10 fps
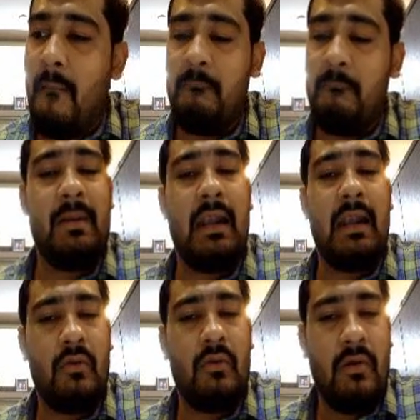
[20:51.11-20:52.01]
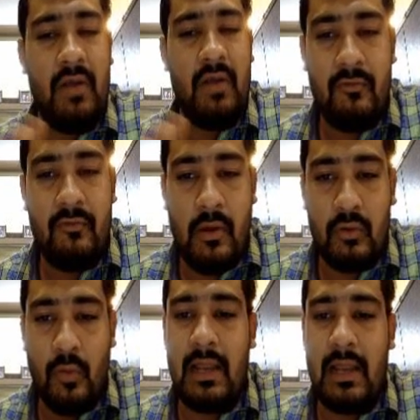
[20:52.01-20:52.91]
People are there who have learned from our
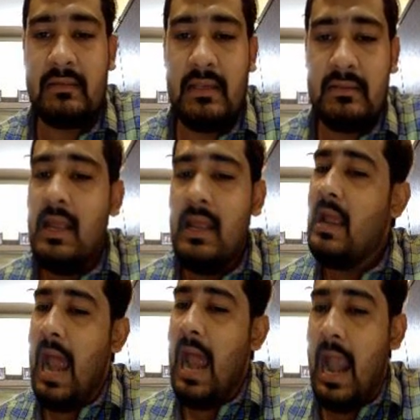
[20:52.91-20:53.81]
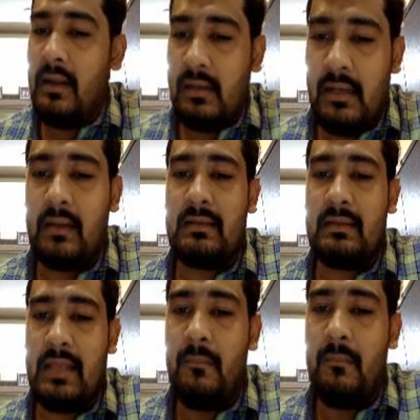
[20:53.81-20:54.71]
group classes and clear the
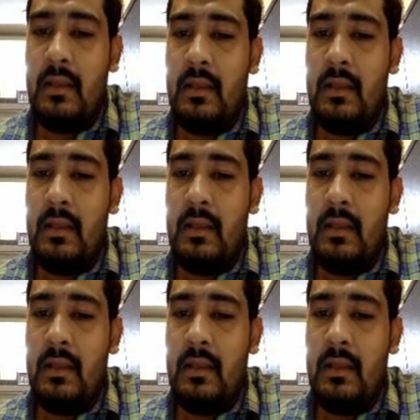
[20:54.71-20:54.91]
exam.